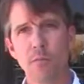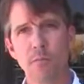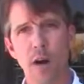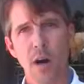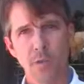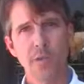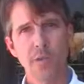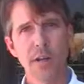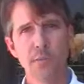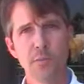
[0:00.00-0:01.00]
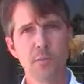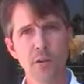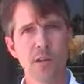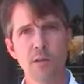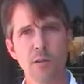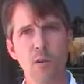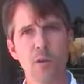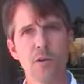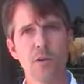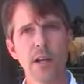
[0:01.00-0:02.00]
observation post on the
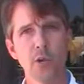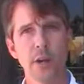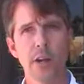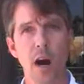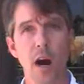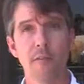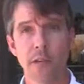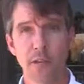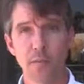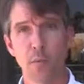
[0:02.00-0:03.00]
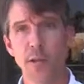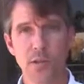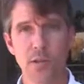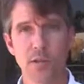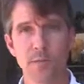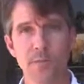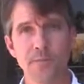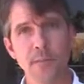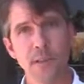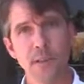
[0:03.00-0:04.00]
border, and create an obvious presence,
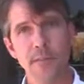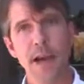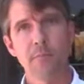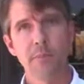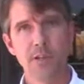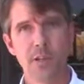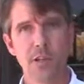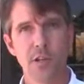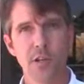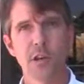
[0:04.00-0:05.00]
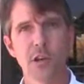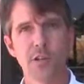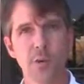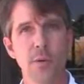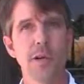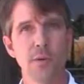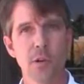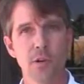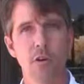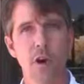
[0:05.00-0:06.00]
that is a deterrent to
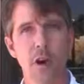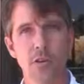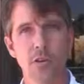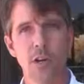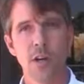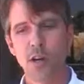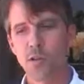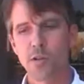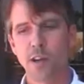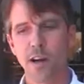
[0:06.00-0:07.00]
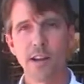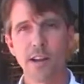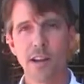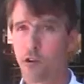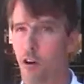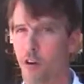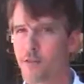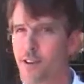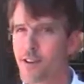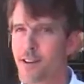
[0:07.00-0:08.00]
anyone to cross. So it's kind of like
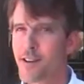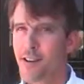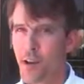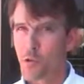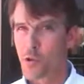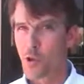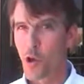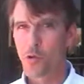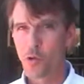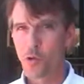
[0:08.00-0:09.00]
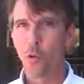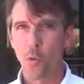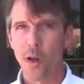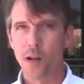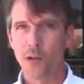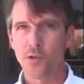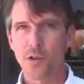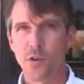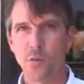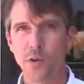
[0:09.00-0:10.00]
golf. It was low score wins.
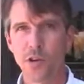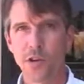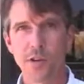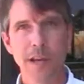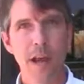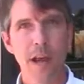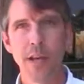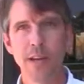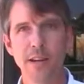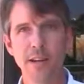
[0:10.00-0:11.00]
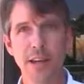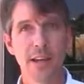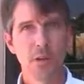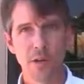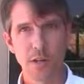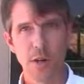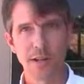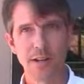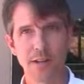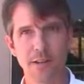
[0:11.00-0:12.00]
We shouldn't be apprehending anyone
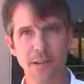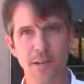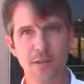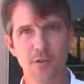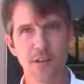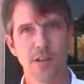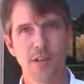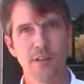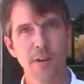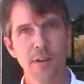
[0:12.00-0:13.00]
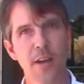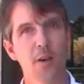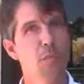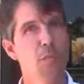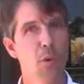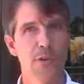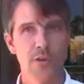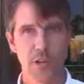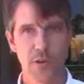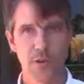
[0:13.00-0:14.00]
coming into the country if we had our borders
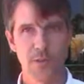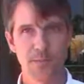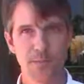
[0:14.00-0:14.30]
secure.